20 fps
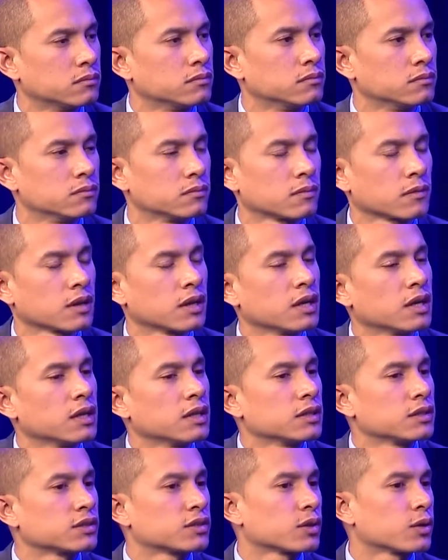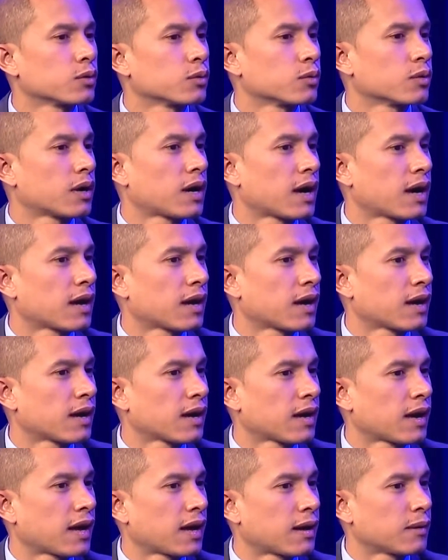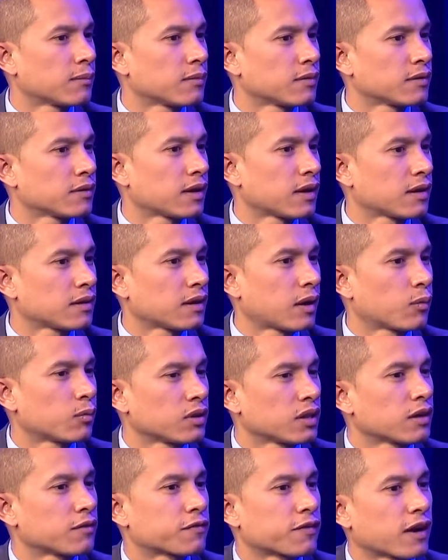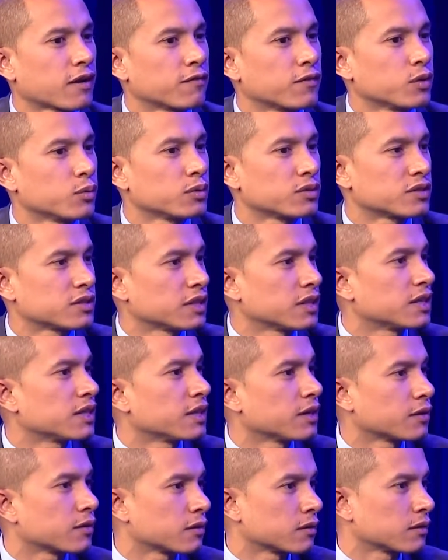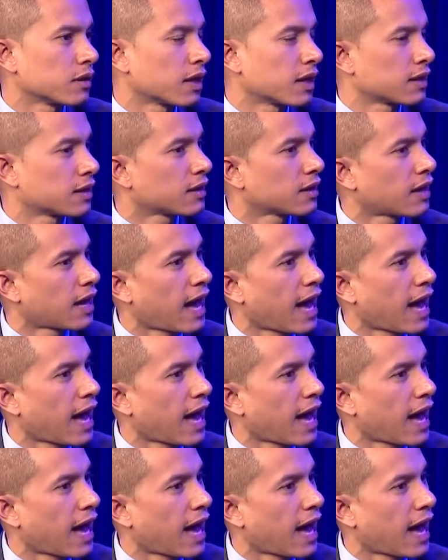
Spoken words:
Mm-hmm. So I would love for our viewers to hear like